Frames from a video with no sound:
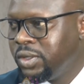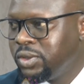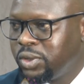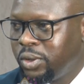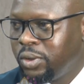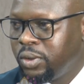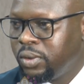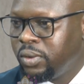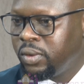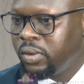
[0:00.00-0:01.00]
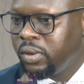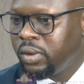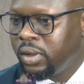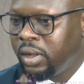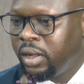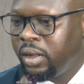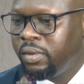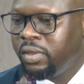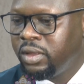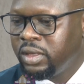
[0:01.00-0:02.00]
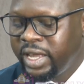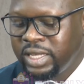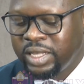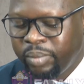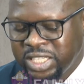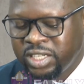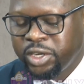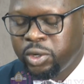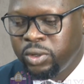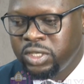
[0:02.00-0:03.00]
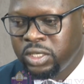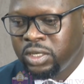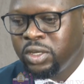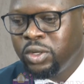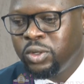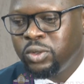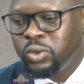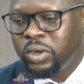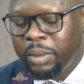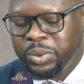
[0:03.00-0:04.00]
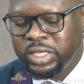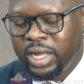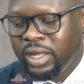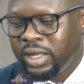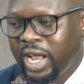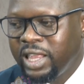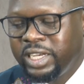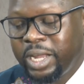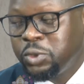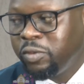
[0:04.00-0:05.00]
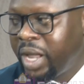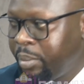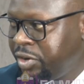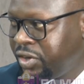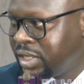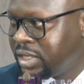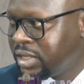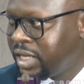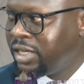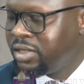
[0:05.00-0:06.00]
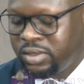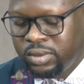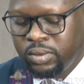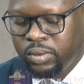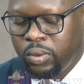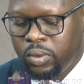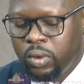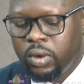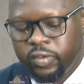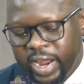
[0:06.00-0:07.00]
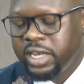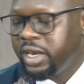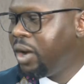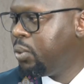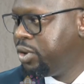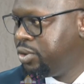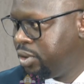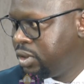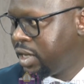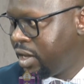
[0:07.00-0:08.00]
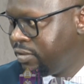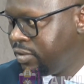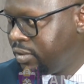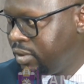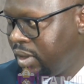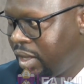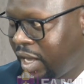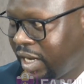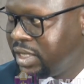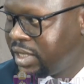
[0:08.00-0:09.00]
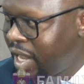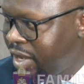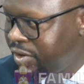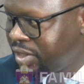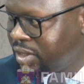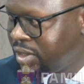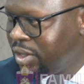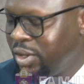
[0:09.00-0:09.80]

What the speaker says: So there is emerging technology to capture other types of biometrics that right now we do not have, and that is the iris.